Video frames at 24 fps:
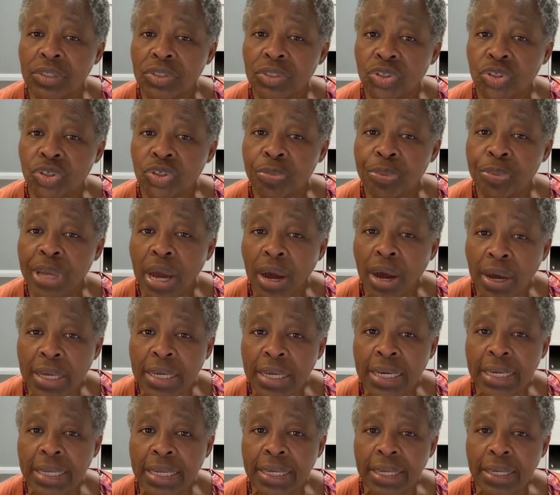to be
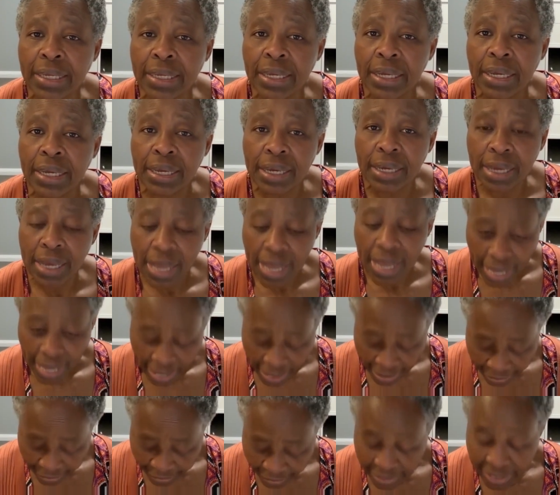ugly,
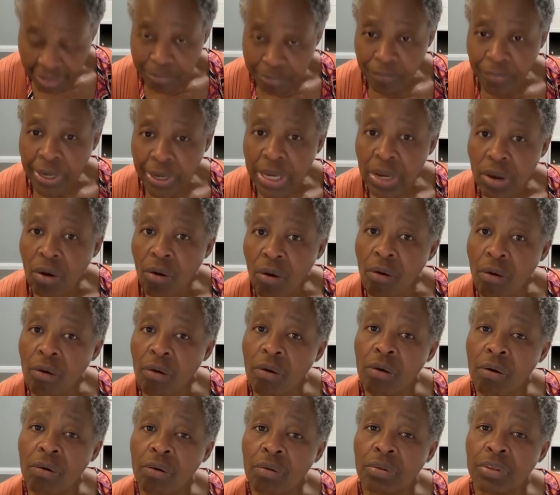and then bring
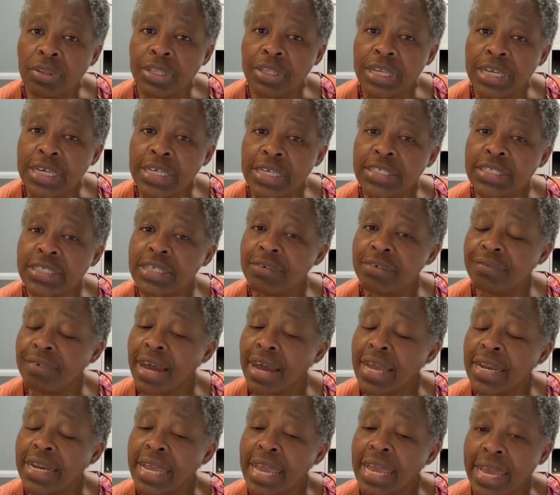all these
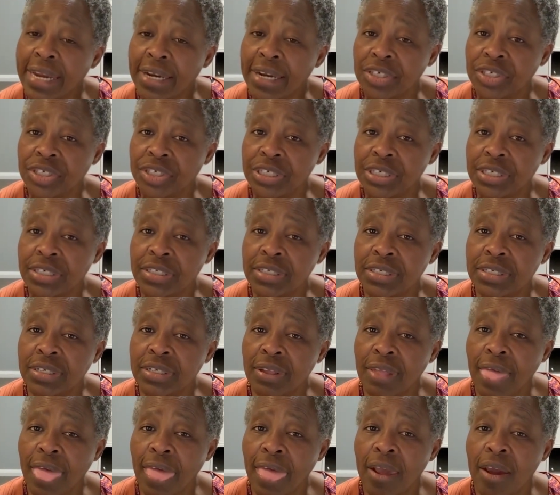divine energies
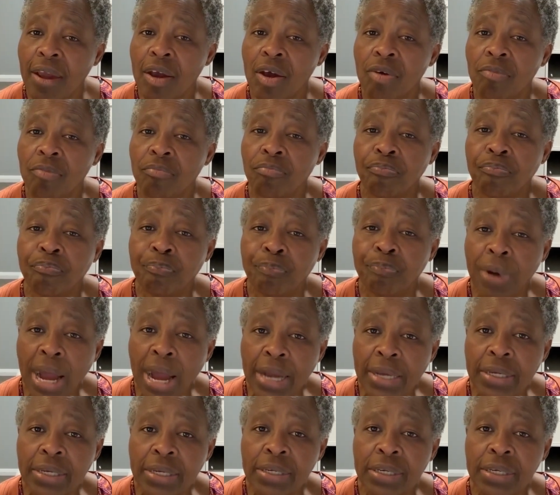
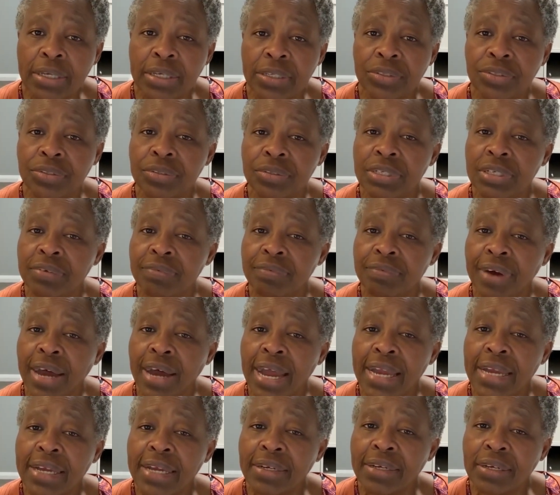back into
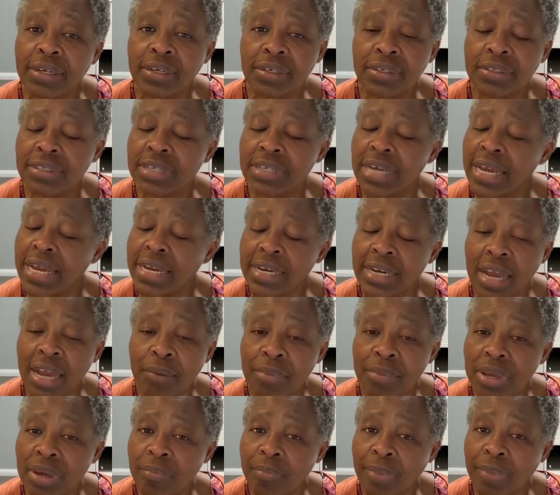divine
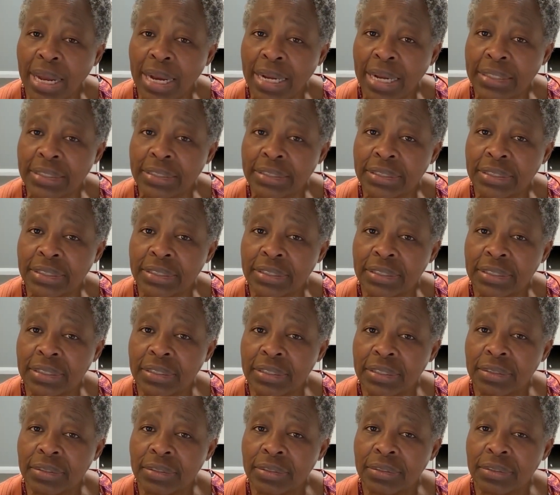dynamic balance,
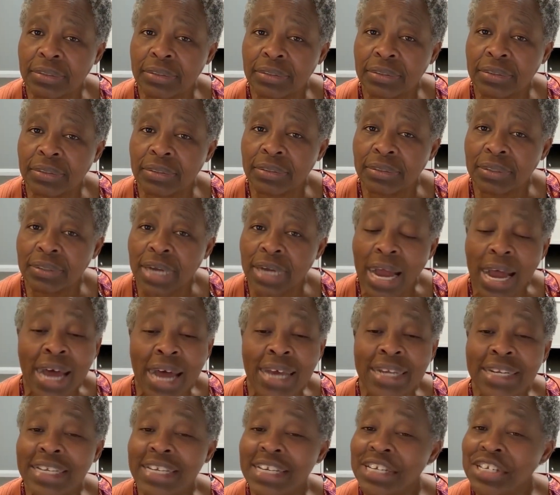
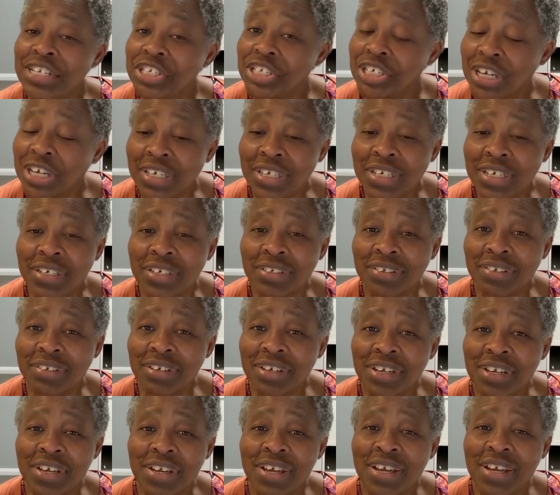an eternal,
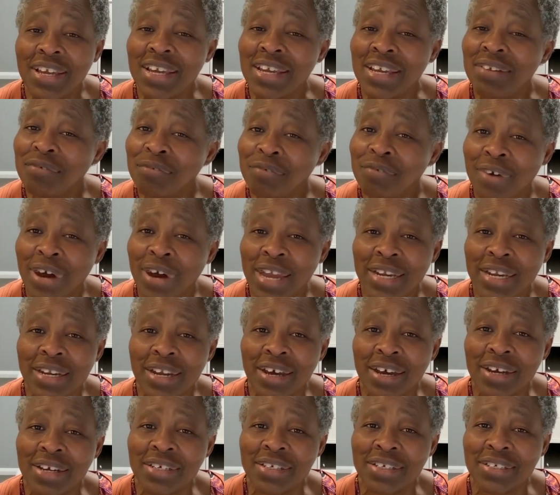
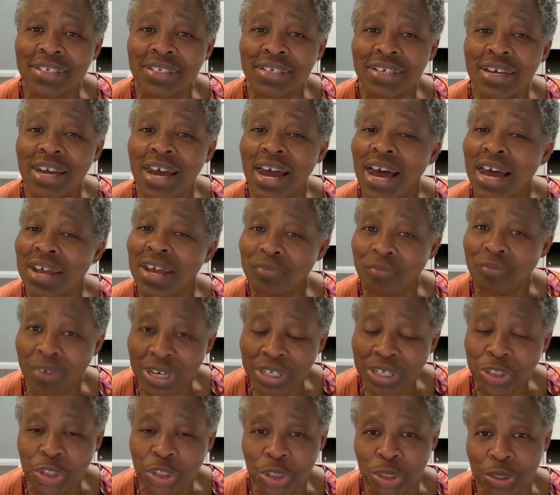infinite
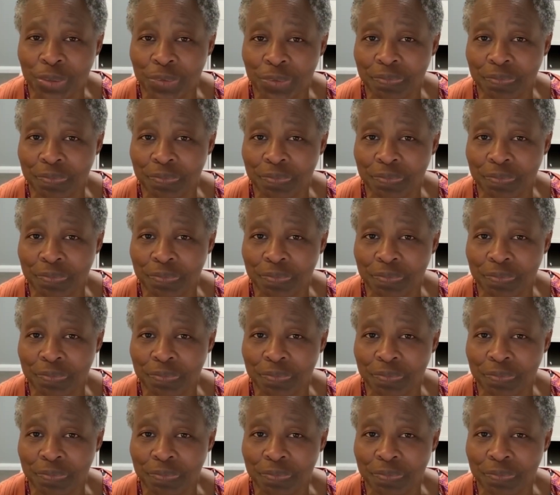adventure.